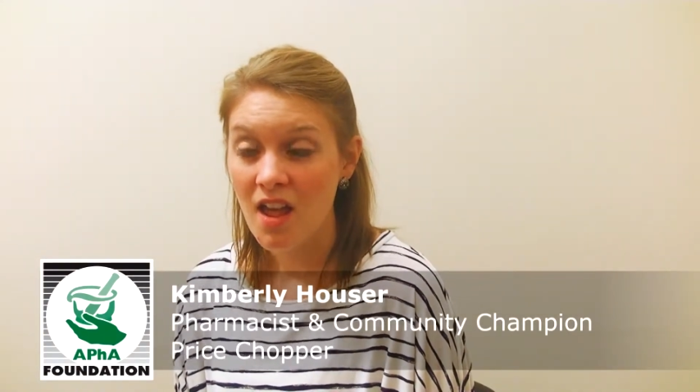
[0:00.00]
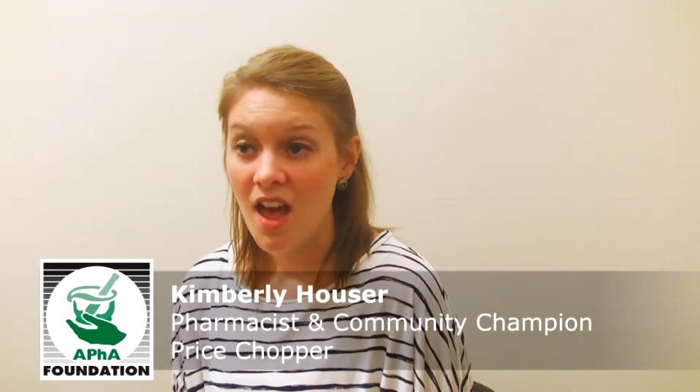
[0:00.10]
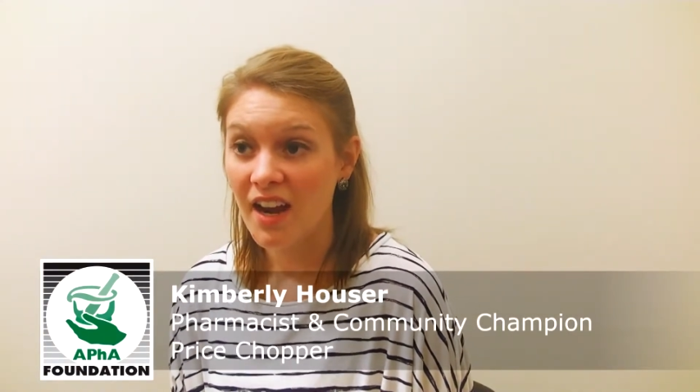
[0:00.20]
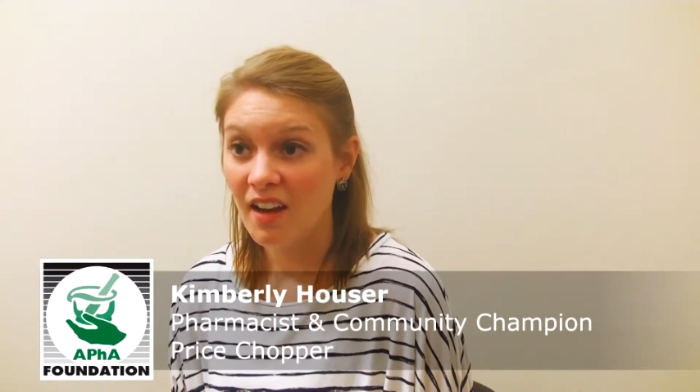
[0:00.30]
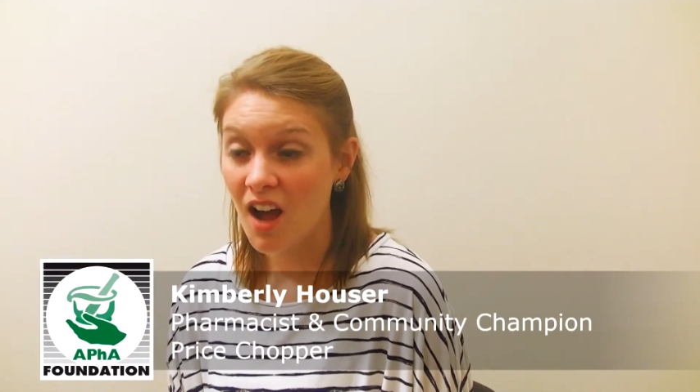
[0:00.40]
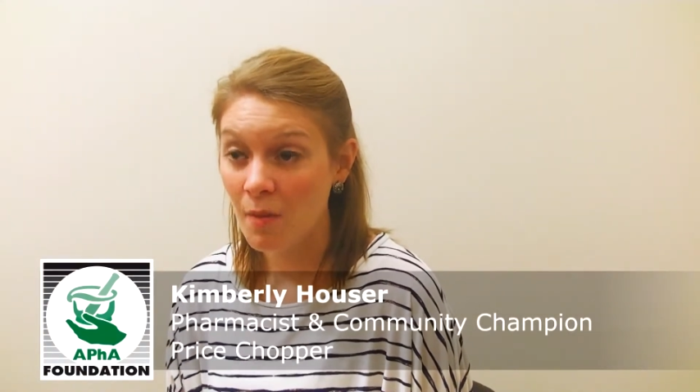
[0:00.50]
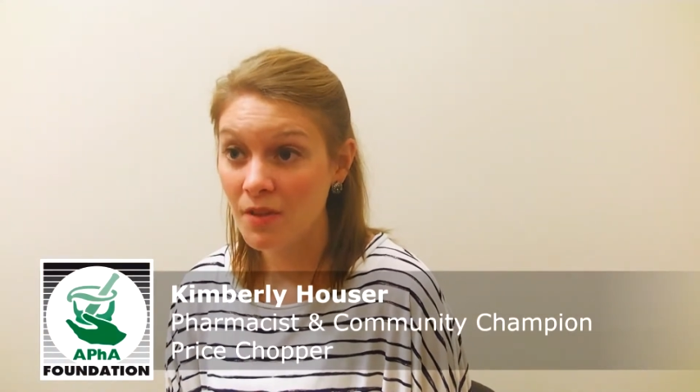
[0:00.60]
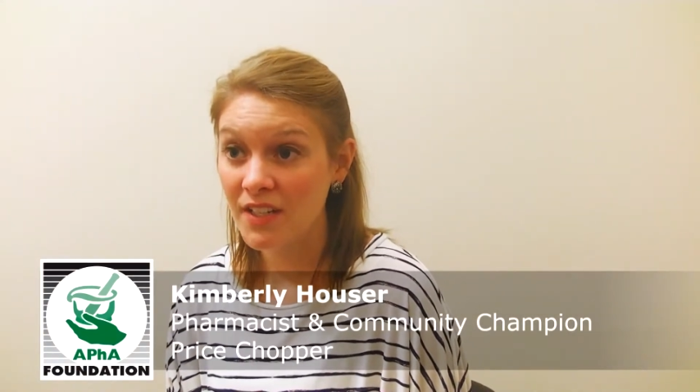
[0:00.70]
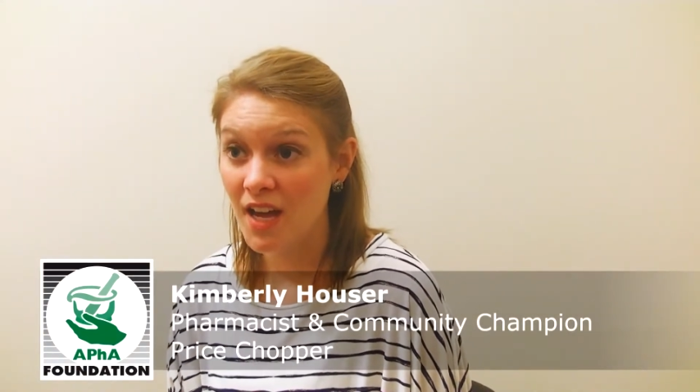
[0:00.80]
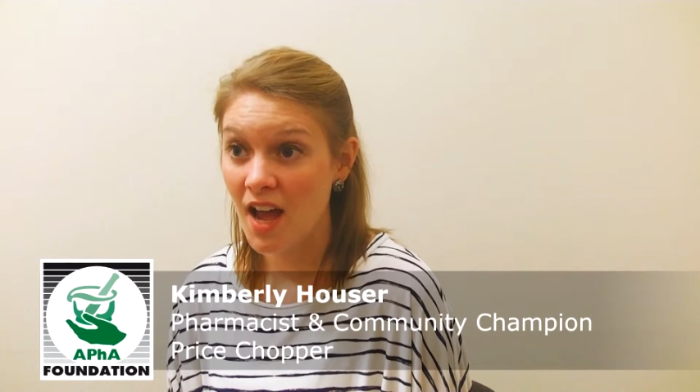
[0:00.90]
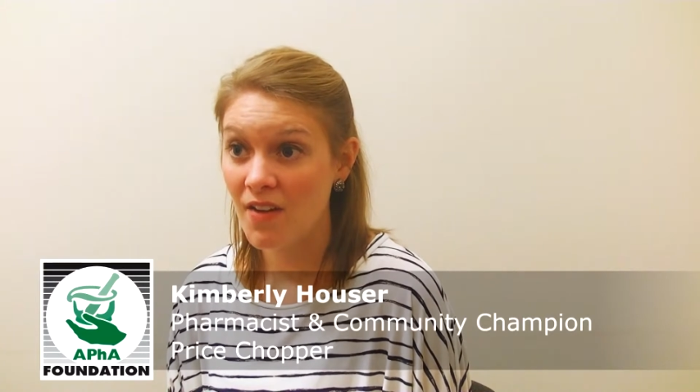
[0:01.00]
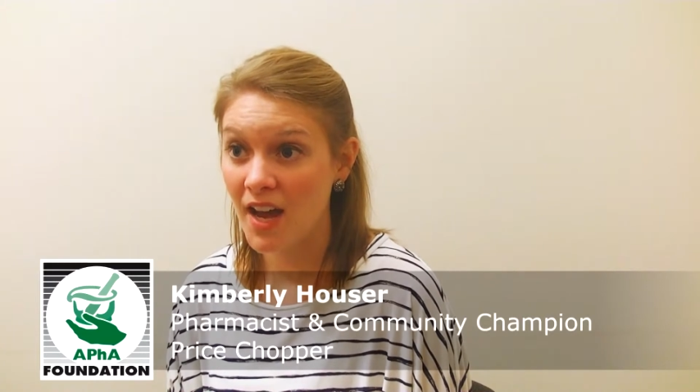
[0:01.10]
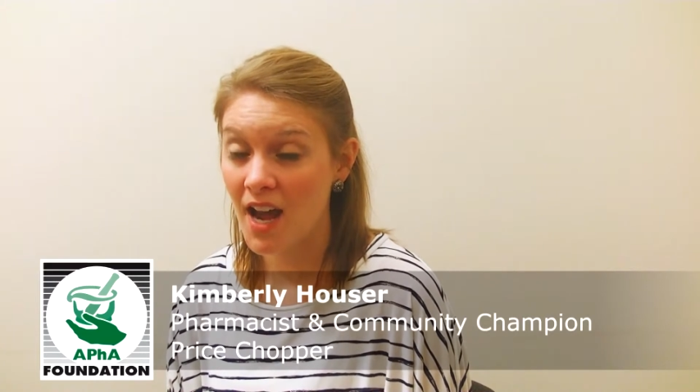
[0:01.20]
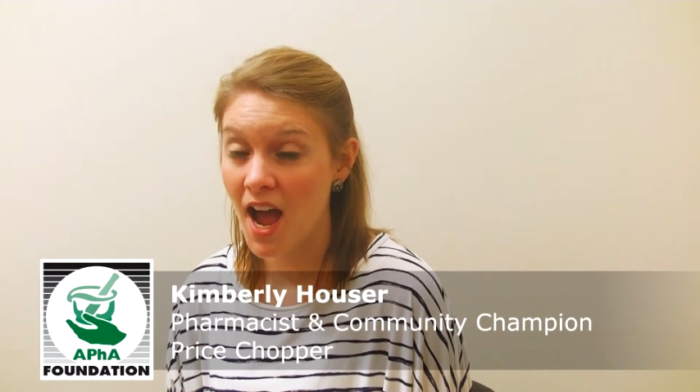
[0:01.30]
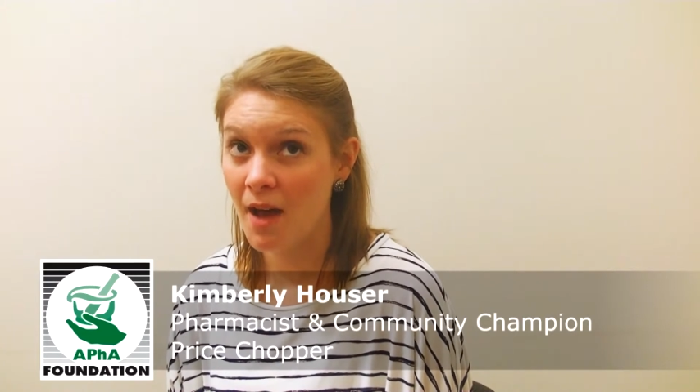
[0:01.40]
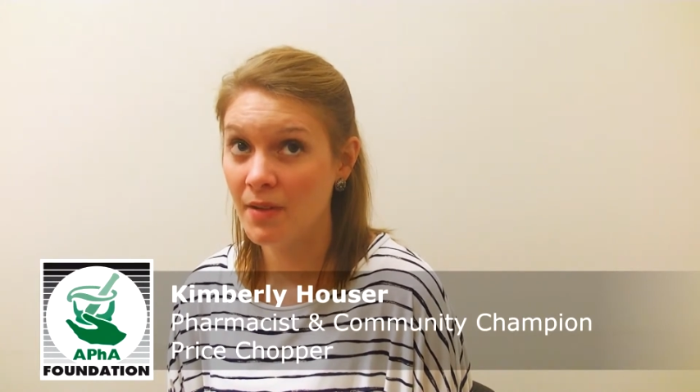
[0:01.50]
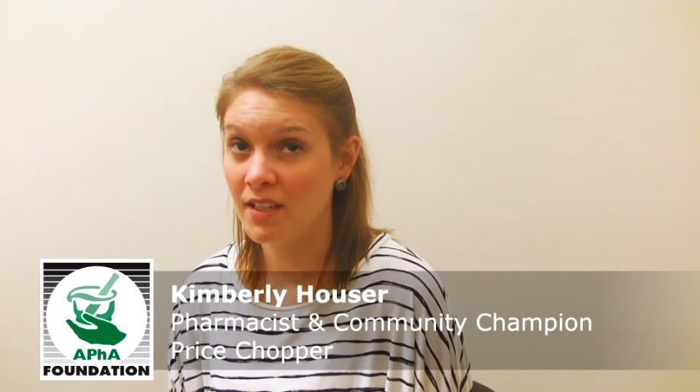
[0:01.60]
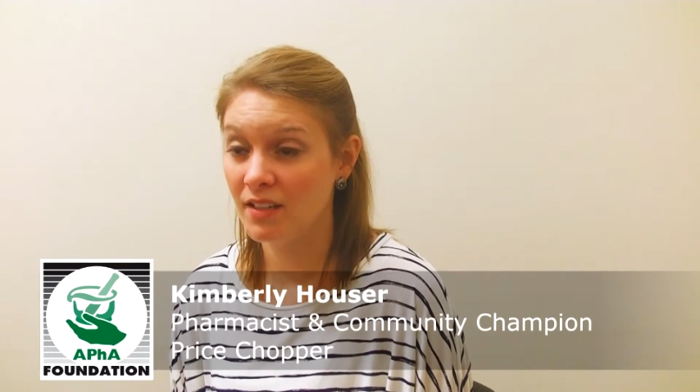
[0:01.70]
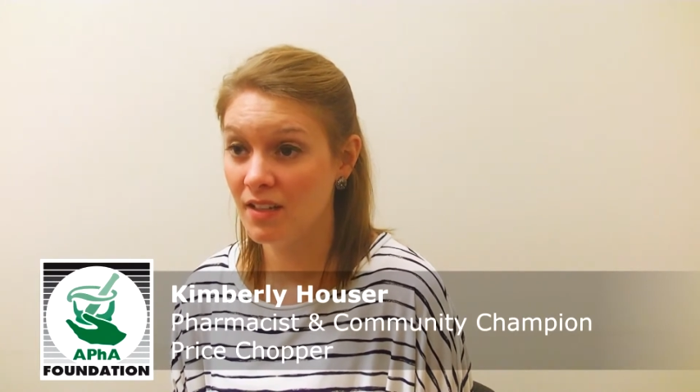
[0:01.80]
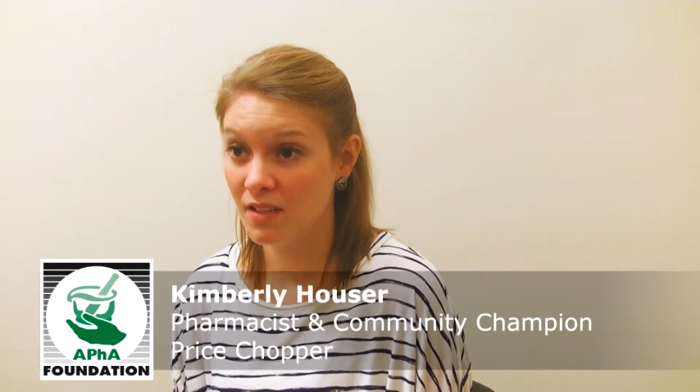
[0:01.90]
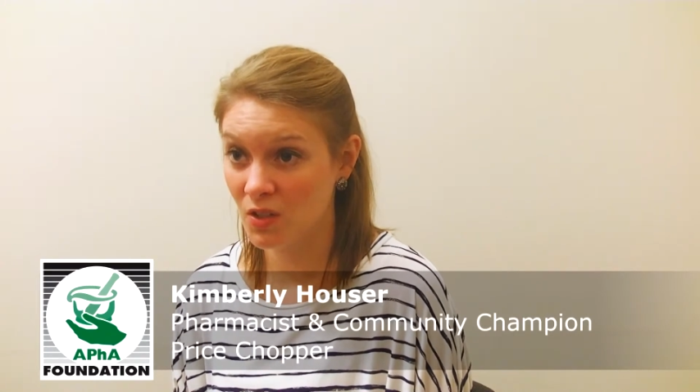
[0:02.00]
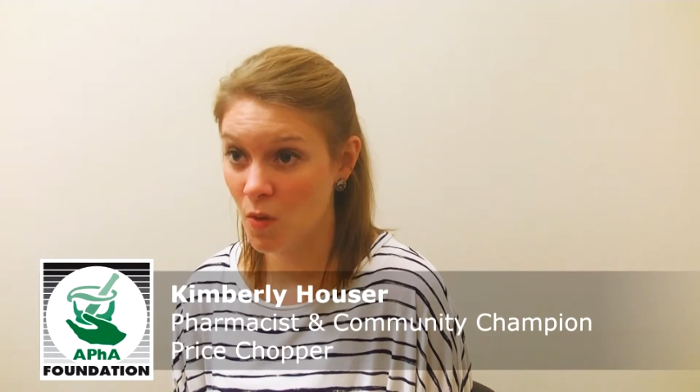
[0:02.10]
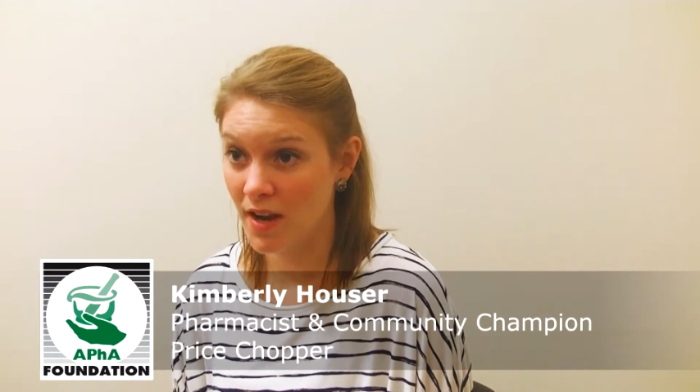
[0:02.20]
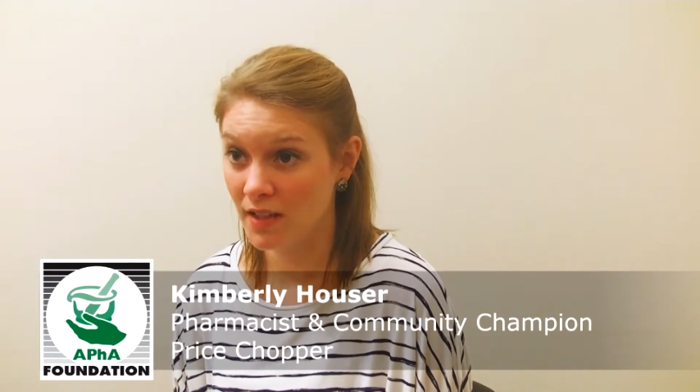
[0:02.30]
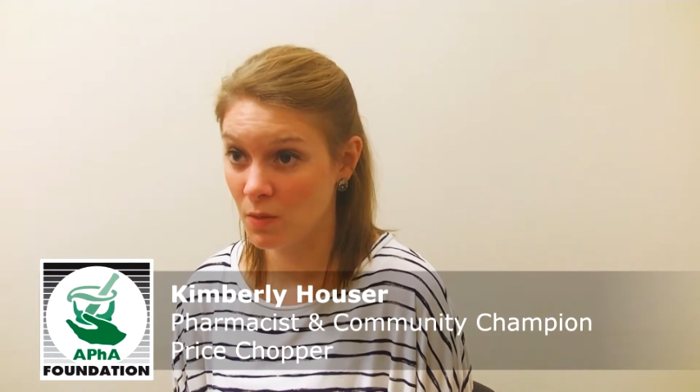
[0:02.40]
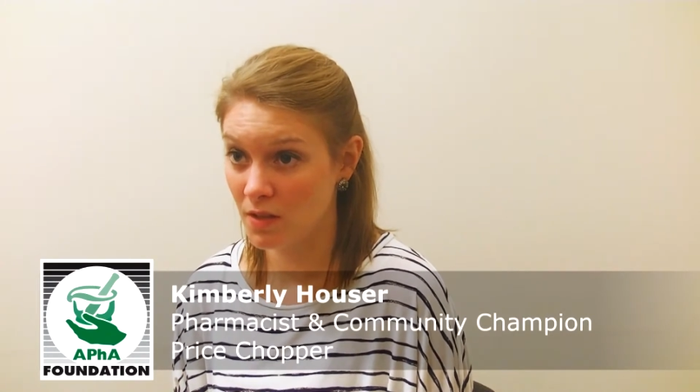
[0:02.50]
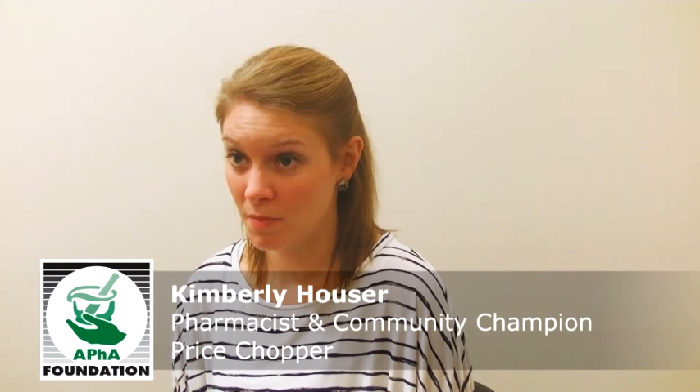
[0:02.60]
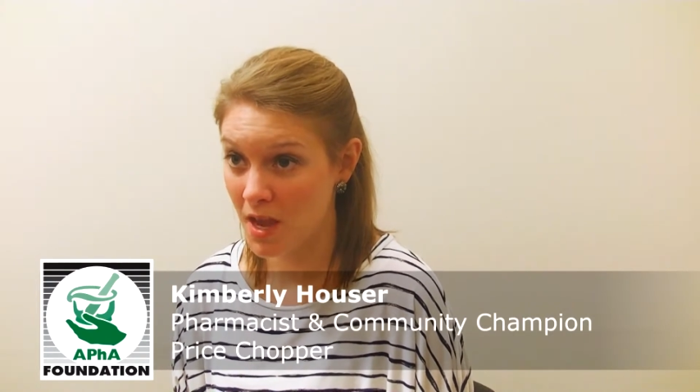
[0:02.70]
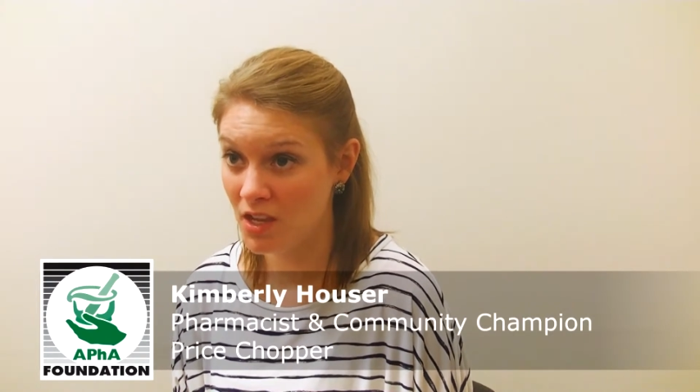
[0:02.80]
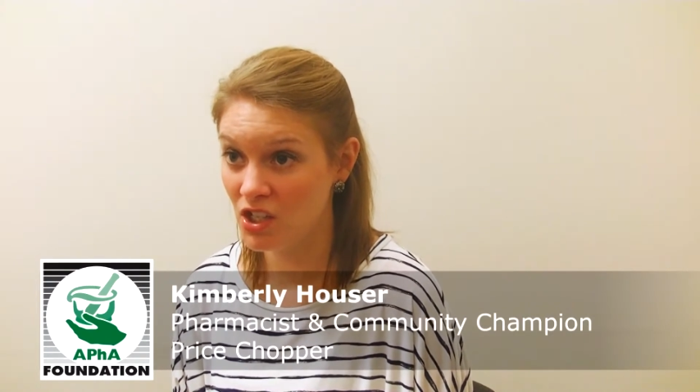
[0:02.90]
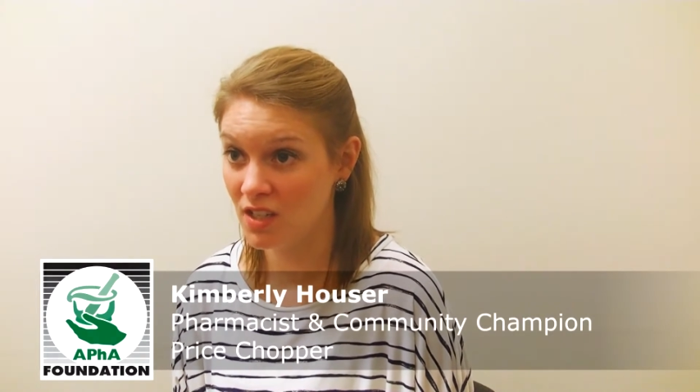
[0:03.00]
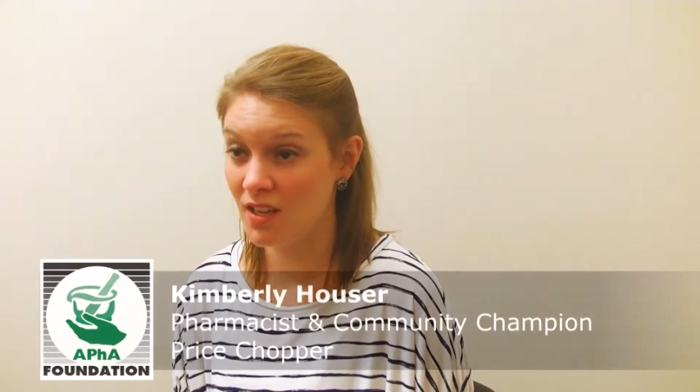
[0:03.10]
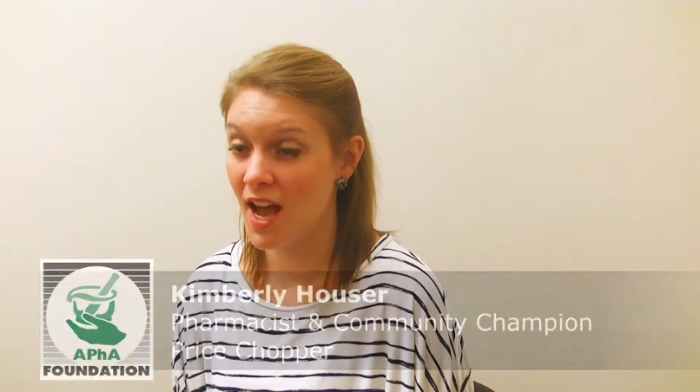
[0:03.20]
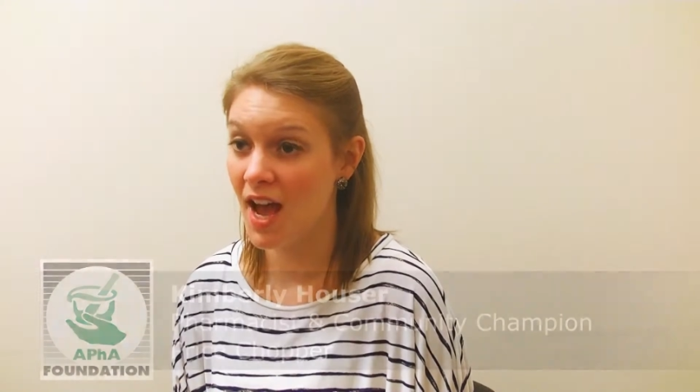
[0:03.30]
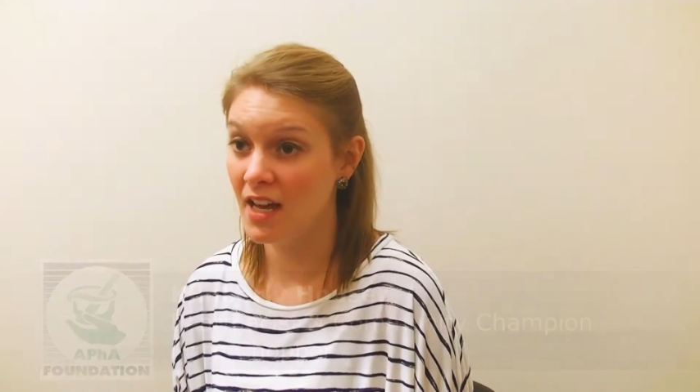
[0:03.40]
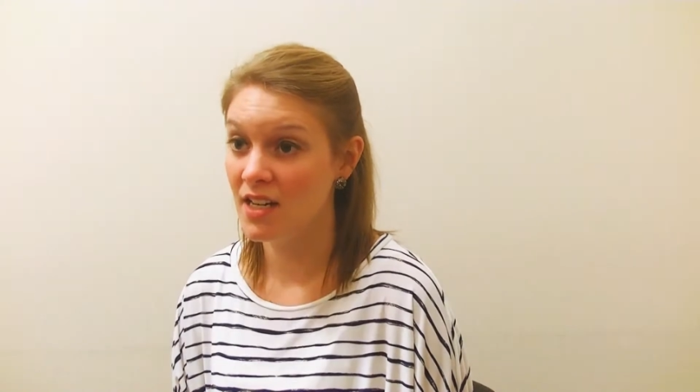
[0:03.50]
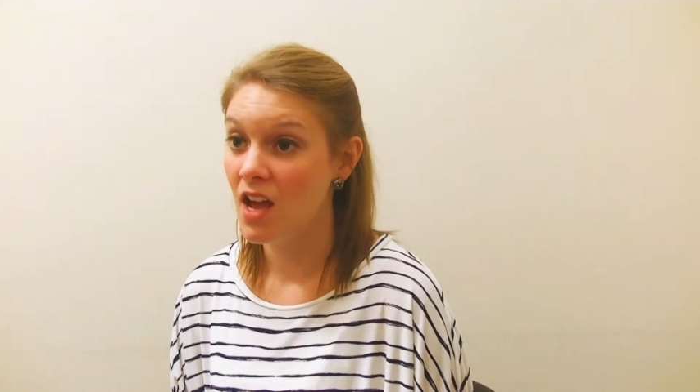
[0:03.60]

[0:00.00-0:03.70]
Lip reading: And I've had it happen at least twice where the patient had